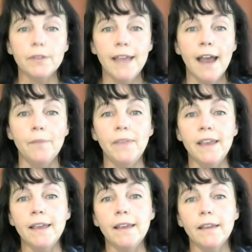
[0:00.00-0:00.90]
yeah.
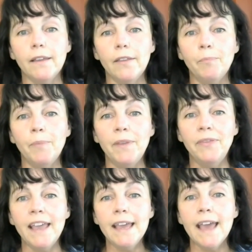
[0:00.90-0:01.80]
But
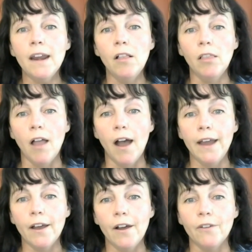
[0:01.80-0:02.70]
they get a
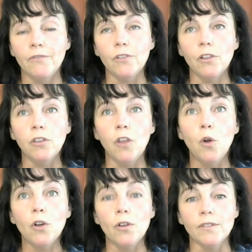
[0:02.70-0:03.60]
lot of
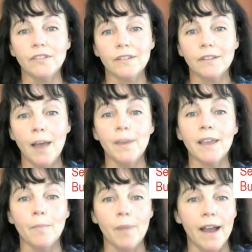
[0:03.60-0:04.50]
locals
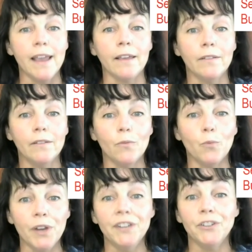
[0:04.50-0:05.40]
coming and buying
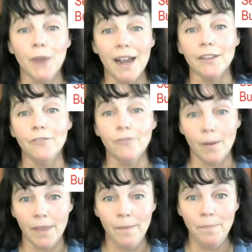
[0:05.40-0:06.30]
wood directly
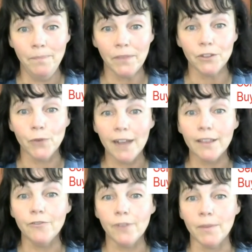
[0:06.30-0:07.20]
from them,
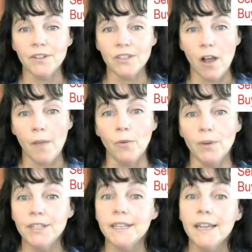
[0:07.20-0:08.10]
directly from their sawmill,
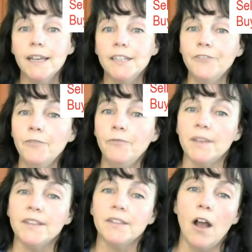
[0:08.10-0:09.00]
which is different from
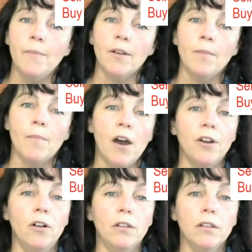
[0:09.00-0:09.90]
the sawmill
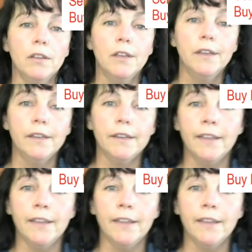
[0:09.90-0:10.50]
model in